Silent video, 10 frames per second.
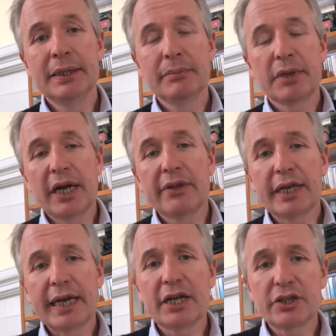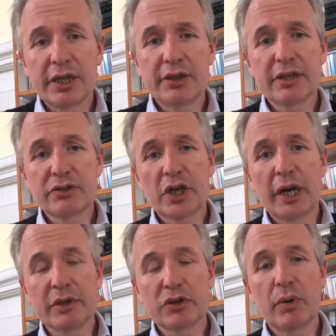But I think actually in this time,
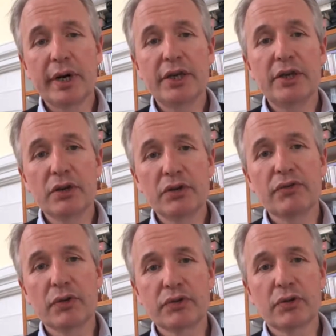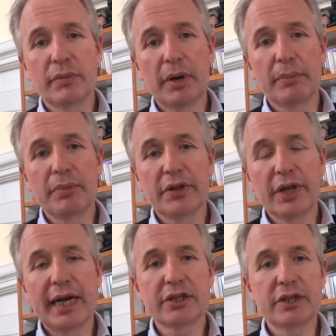it's quite useful to remember that
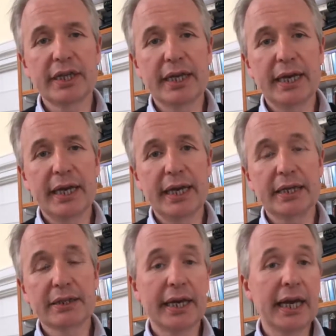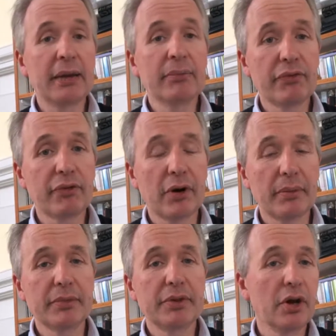actually it came
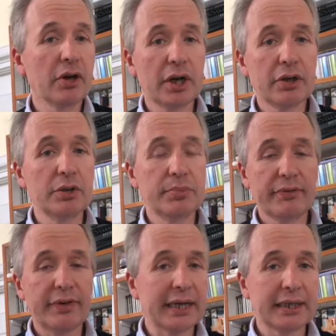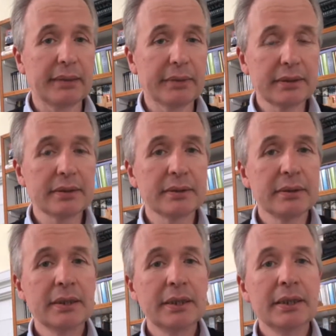from not a group of academics,
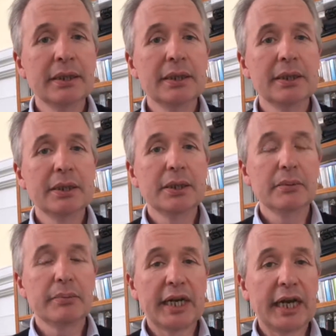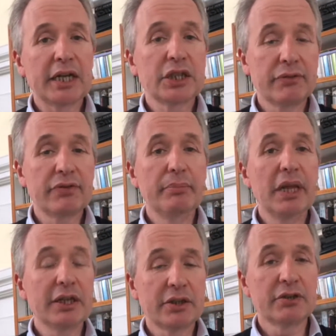but actually from
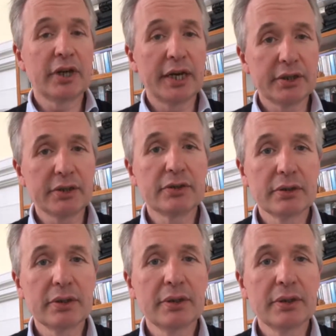military strategists.